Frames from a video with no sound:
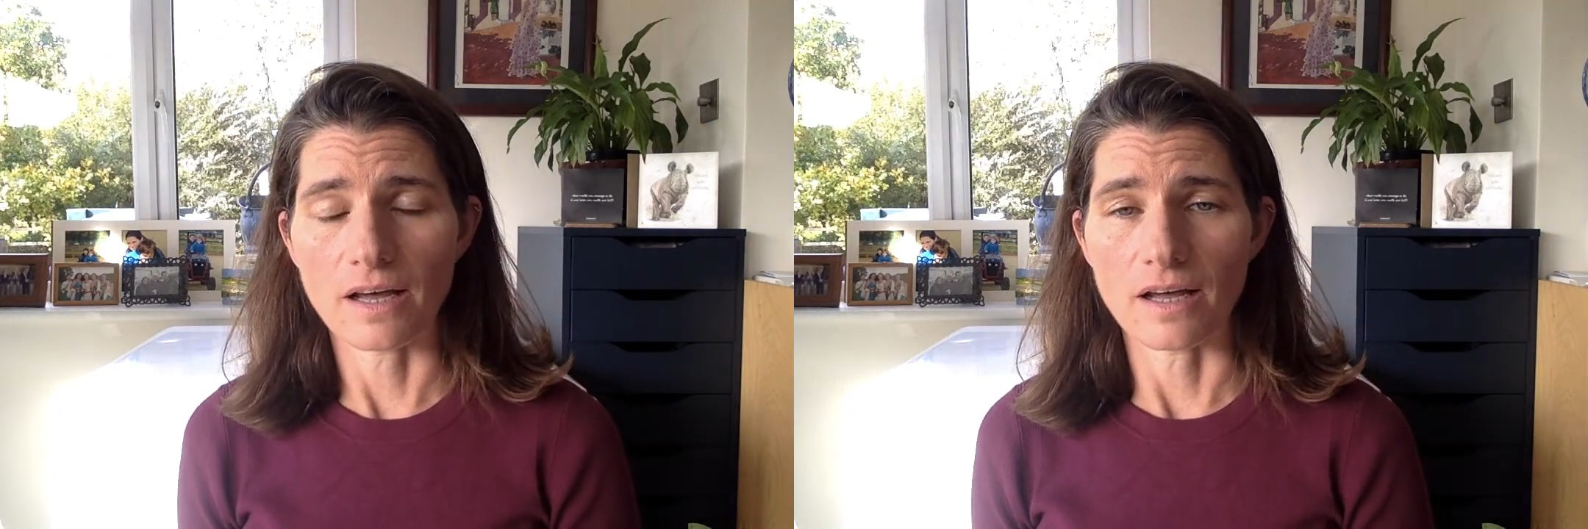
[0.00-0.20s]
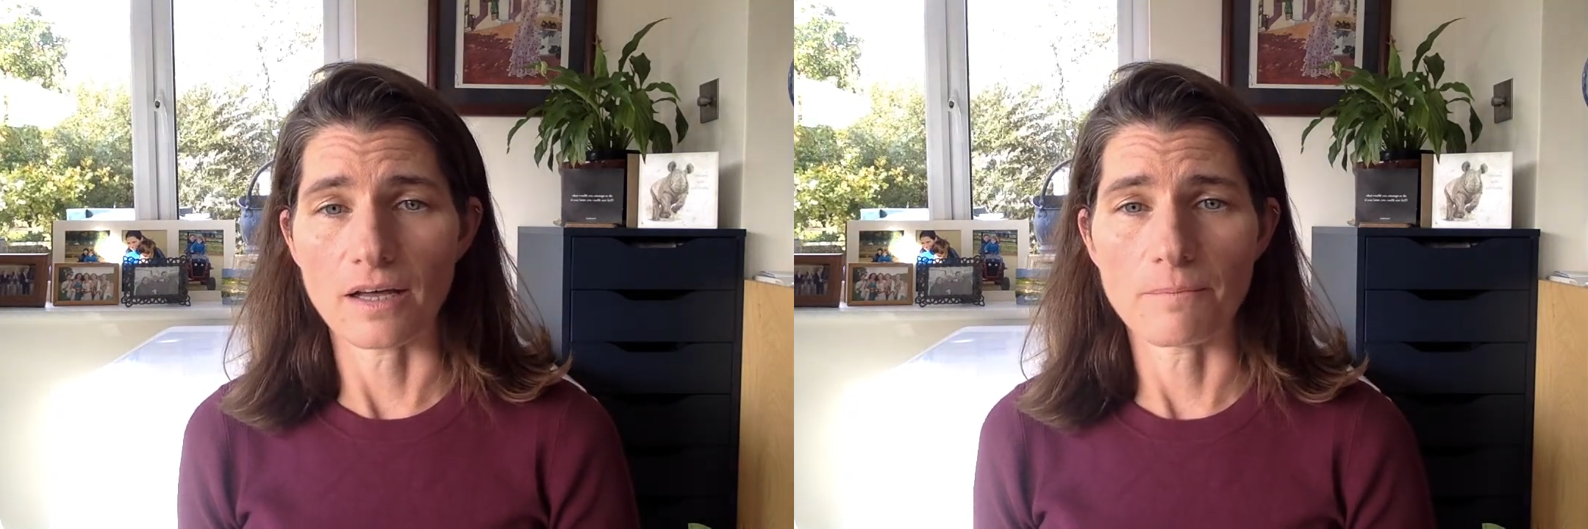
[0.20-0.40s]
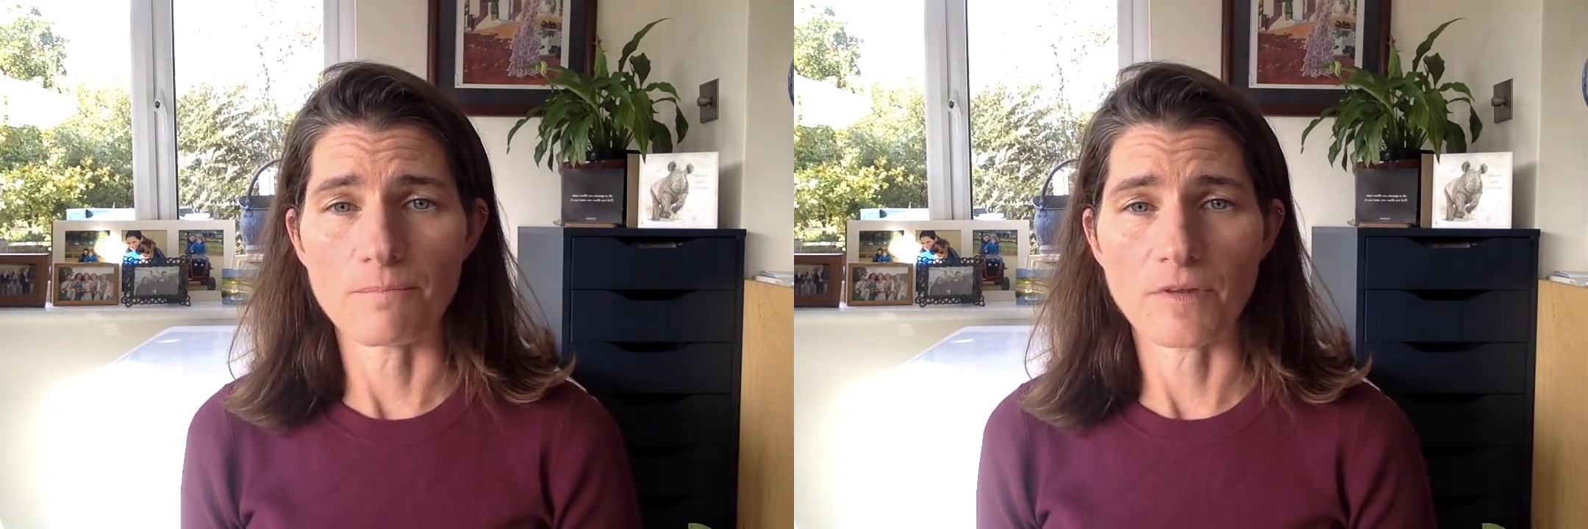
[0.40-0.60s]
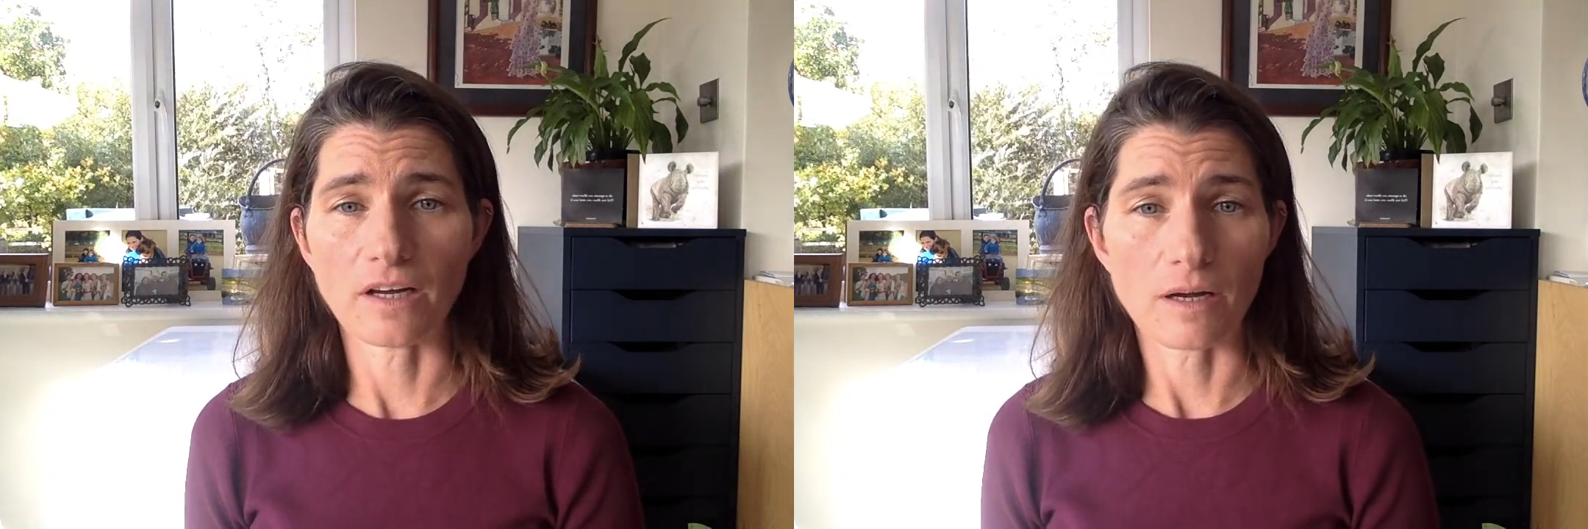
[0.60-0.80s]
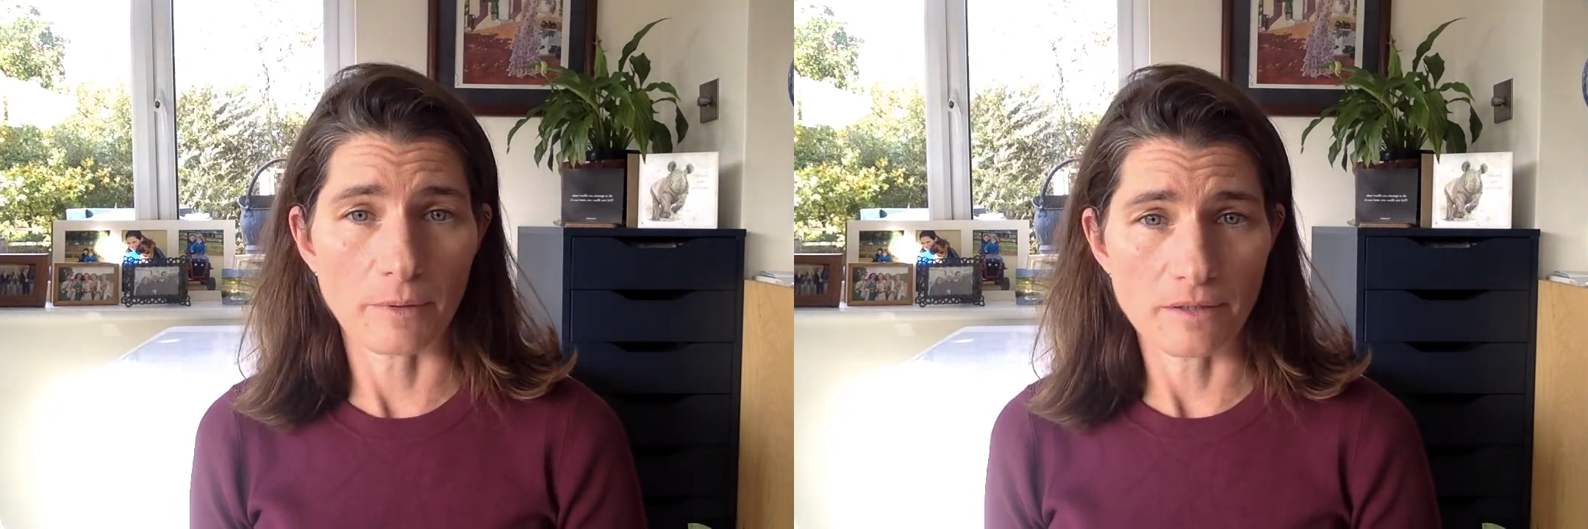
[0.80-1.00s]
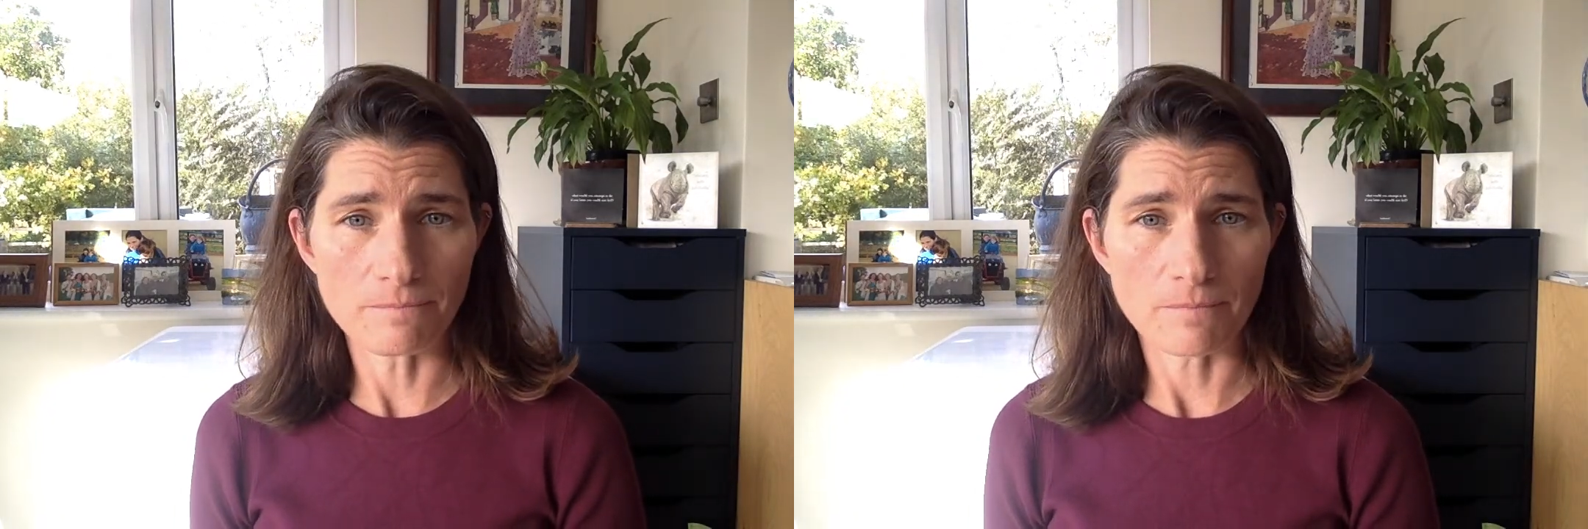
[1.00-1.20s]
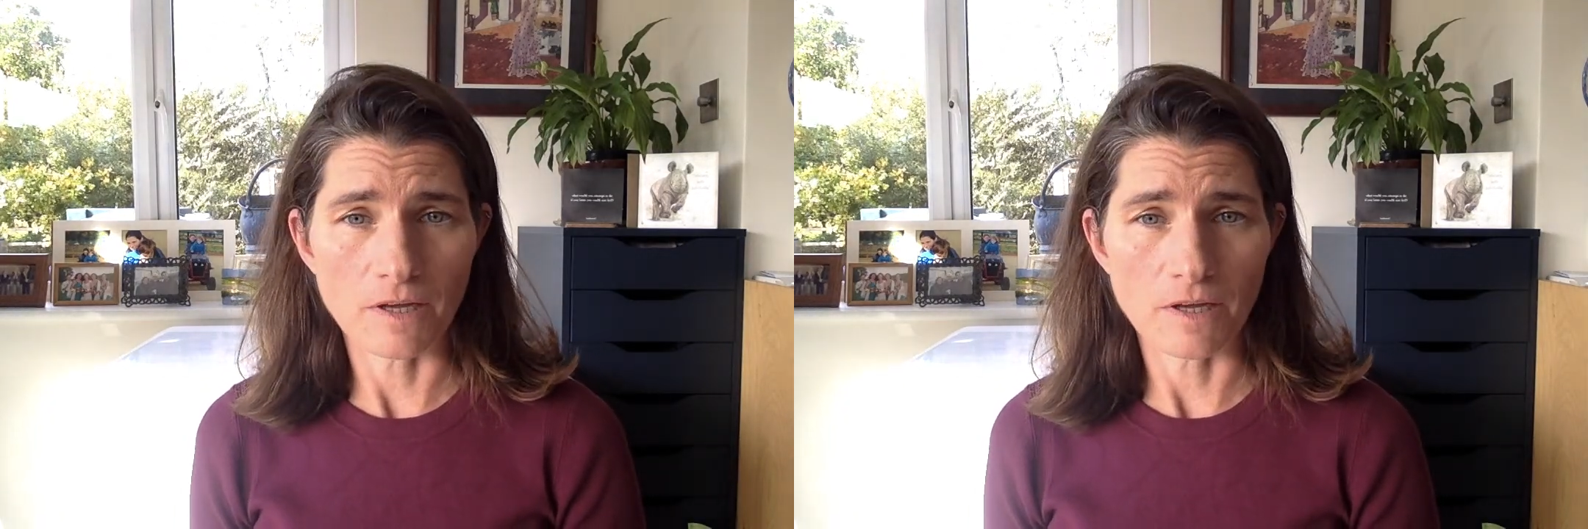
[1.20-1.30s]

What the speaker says: that come in,